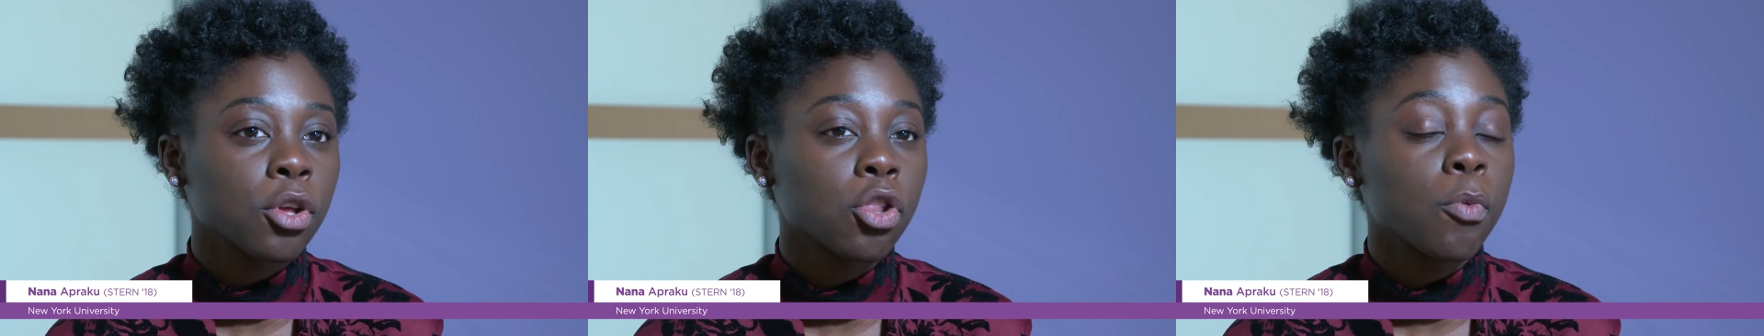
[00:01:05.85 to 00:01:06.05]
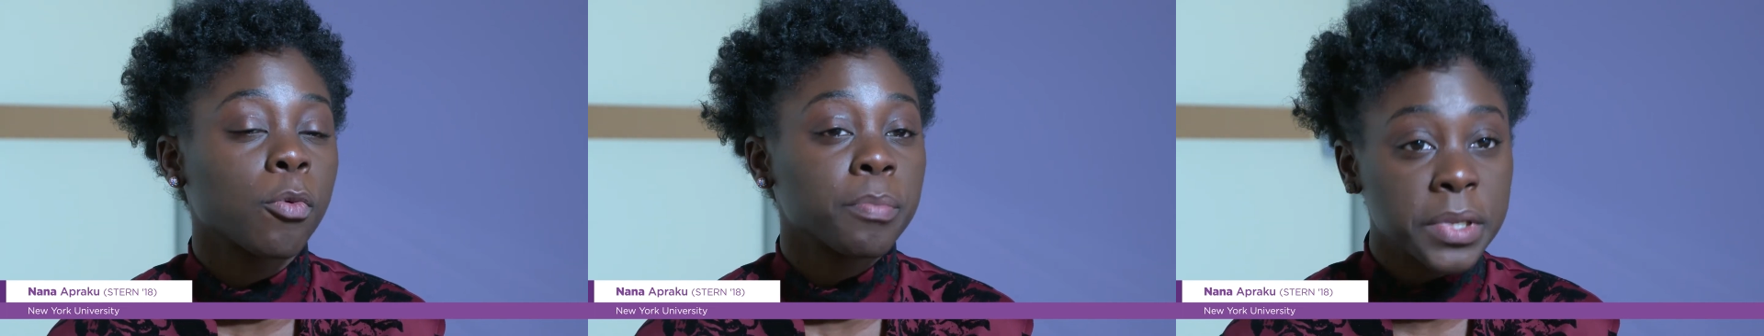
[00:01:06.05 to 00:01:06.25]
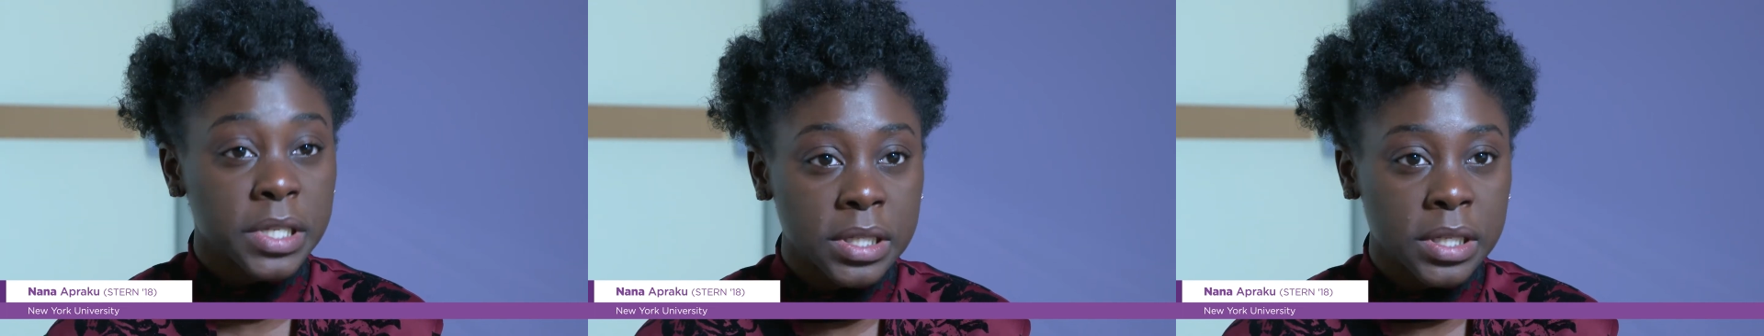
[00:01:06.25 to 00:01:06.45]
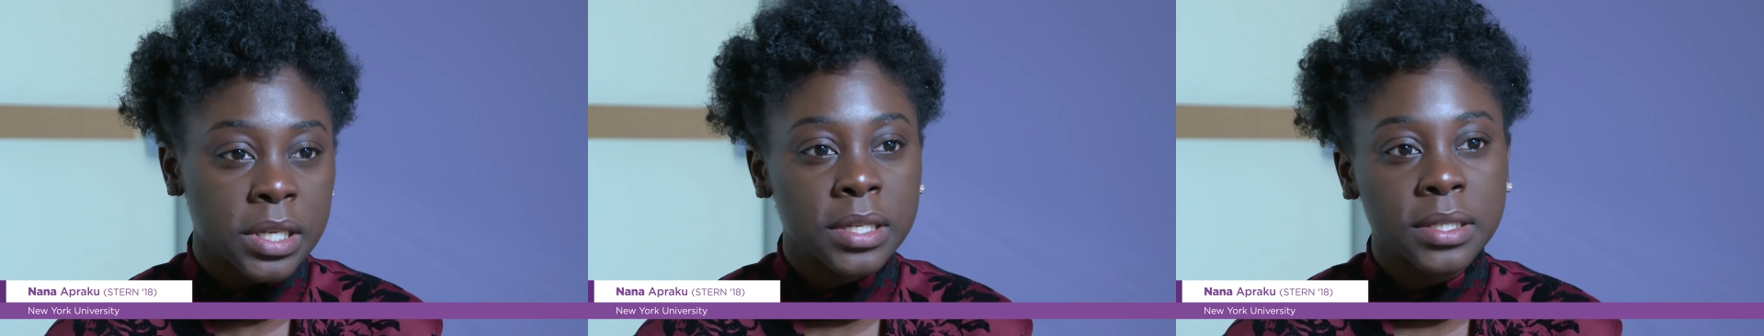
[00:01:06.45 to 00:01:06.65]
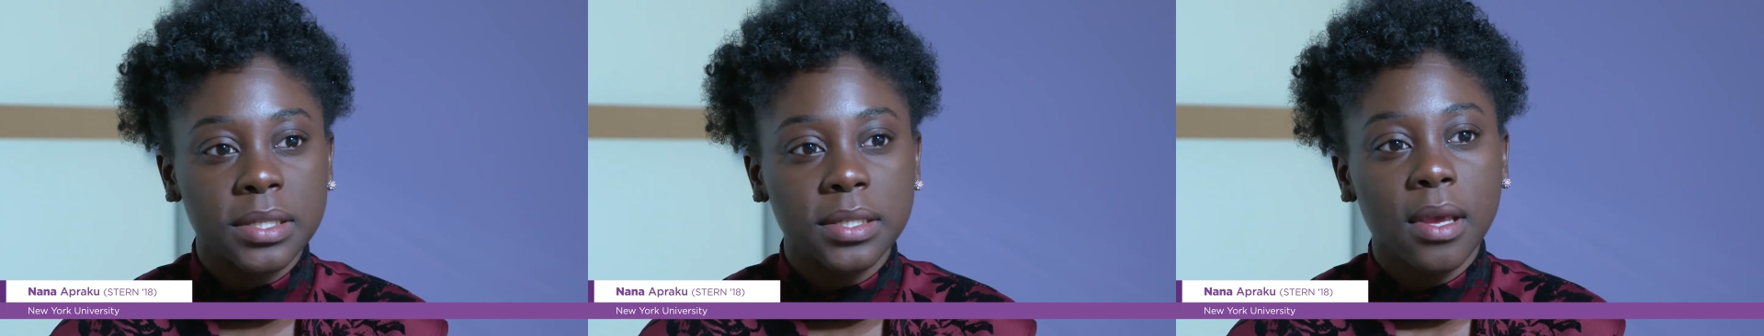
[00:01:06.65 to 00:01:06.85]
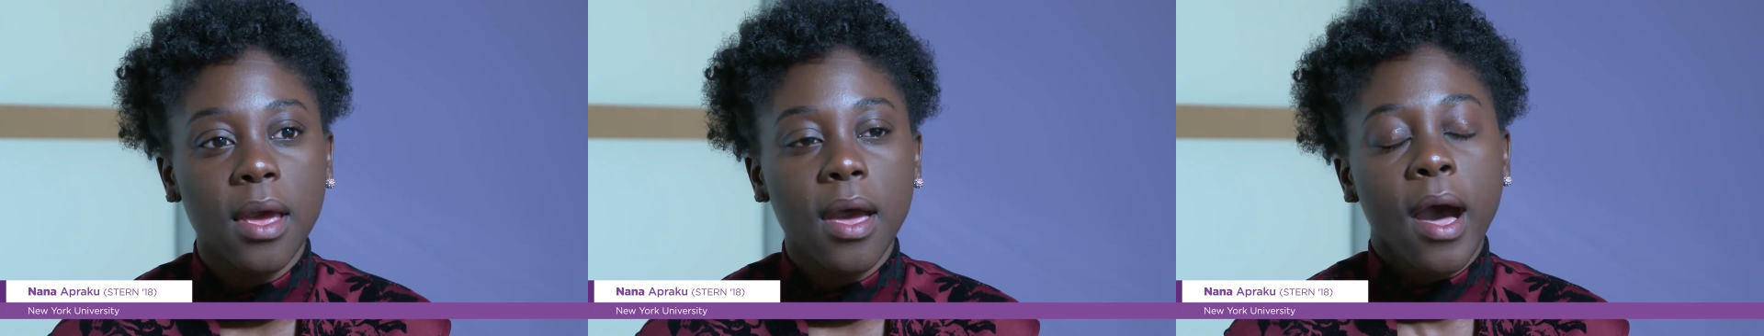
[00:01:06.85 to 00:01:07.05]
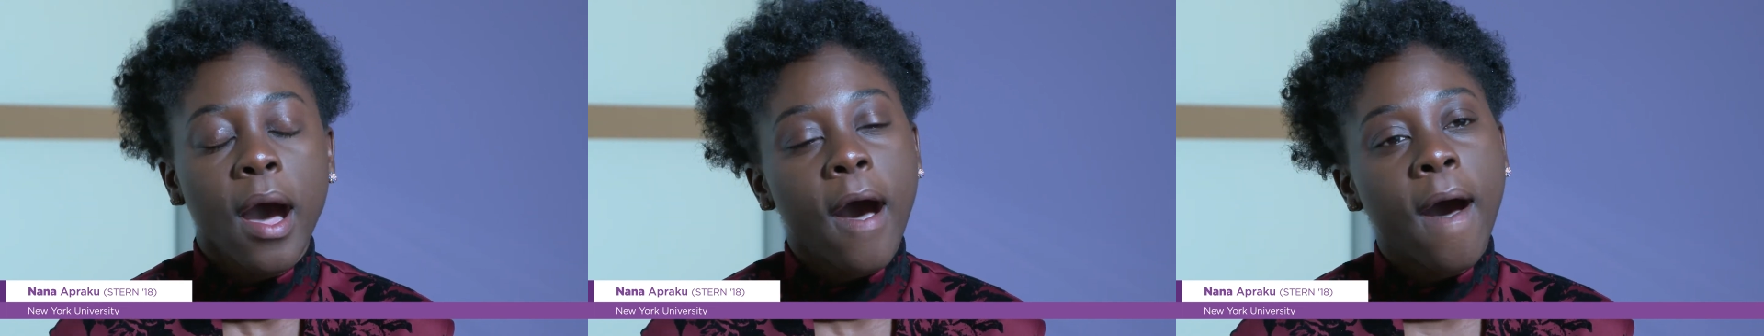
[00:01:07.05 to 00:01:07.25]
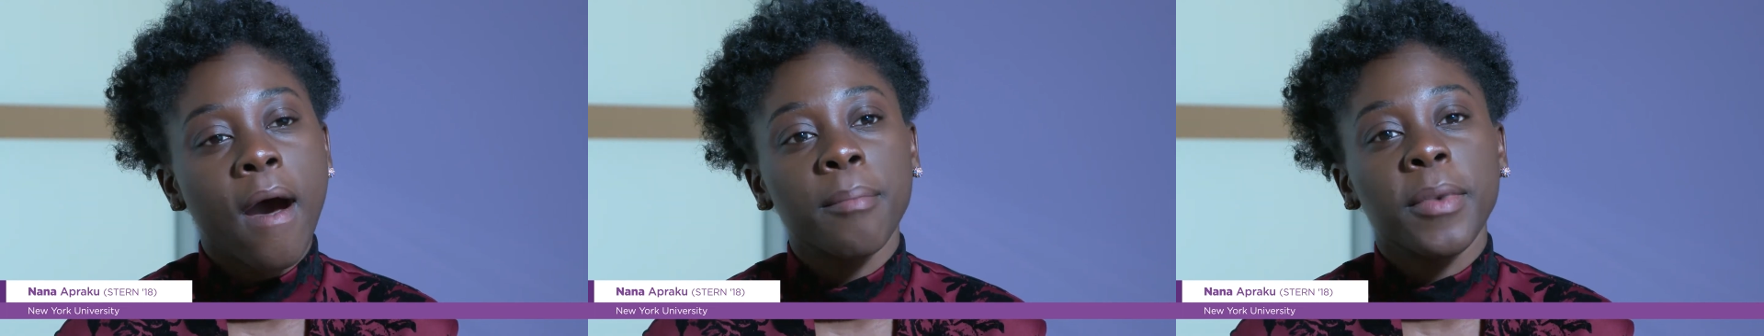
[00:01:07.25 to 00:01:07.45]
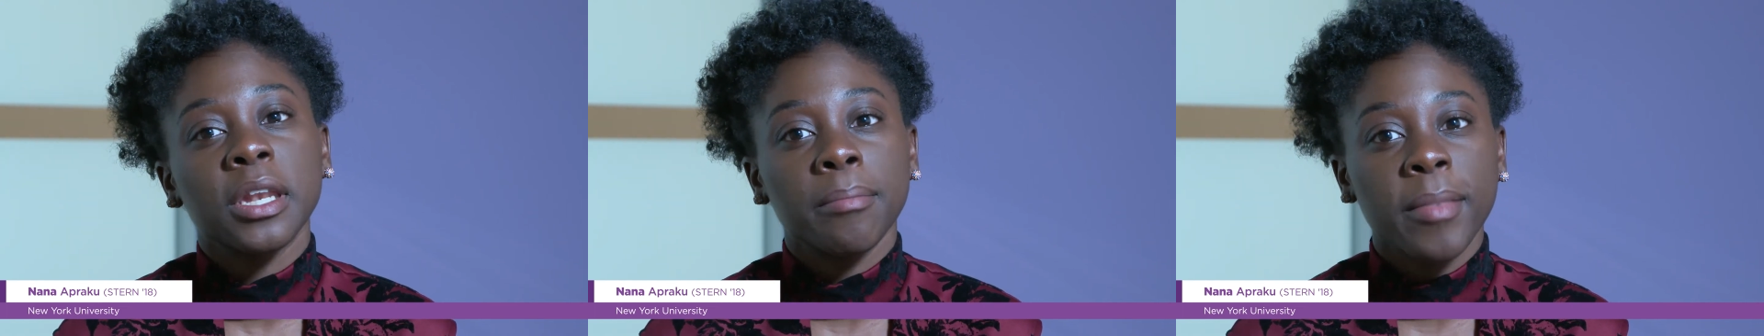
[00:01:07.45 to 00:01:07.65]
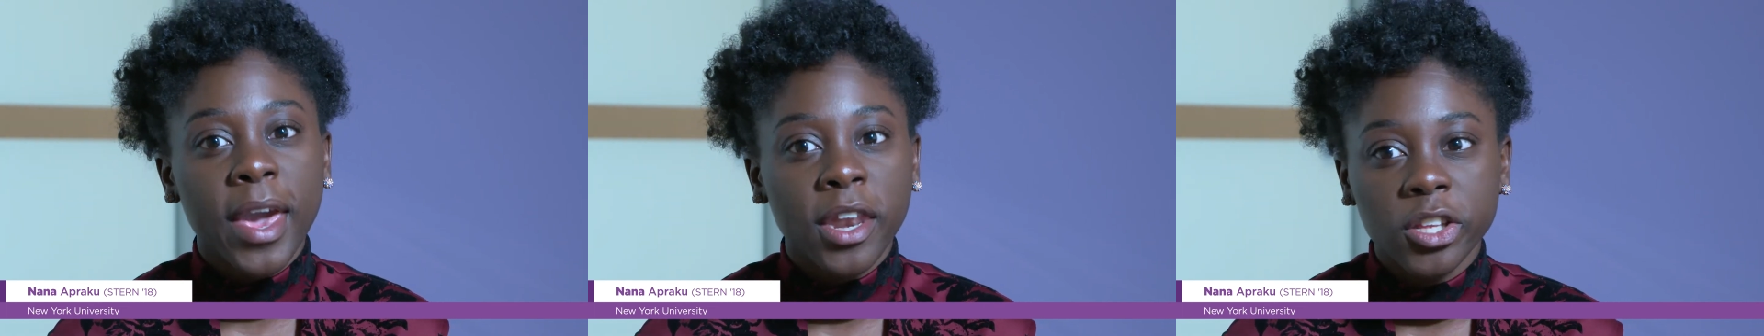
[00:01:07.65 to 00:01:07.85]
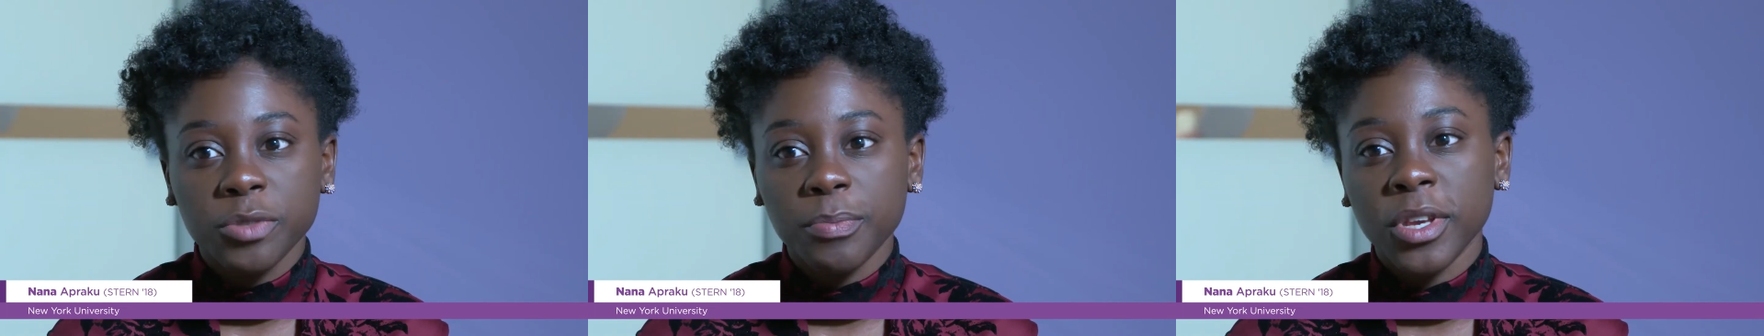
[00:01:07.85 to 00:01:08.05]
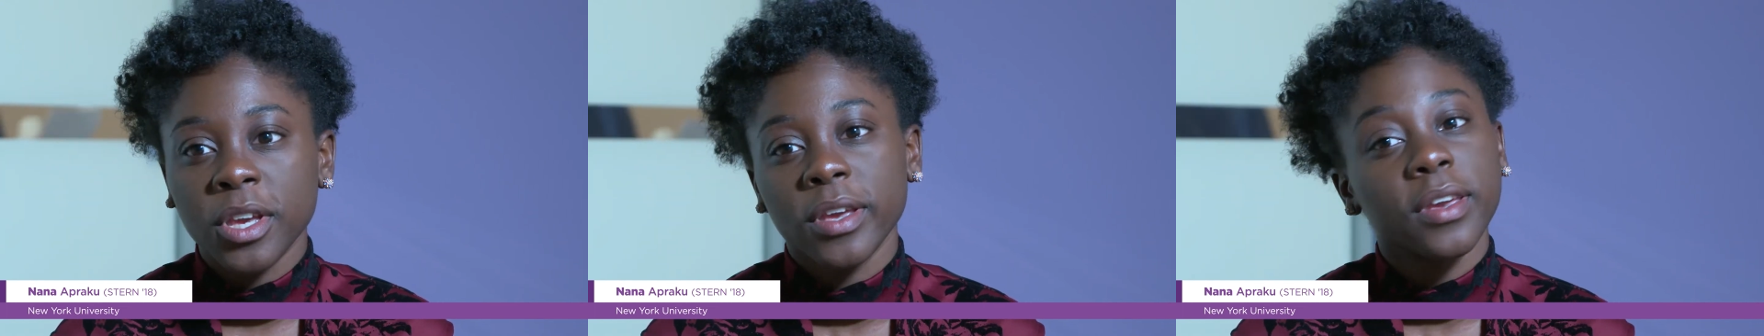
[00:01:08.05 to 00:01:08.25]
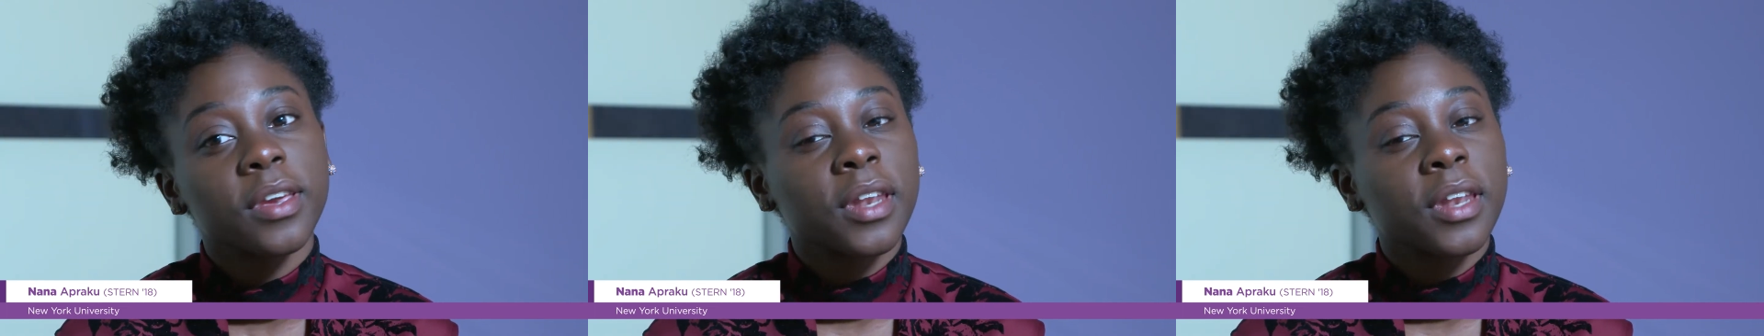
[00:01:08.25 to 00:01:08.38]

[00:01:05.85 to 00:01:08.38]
global business um, and management.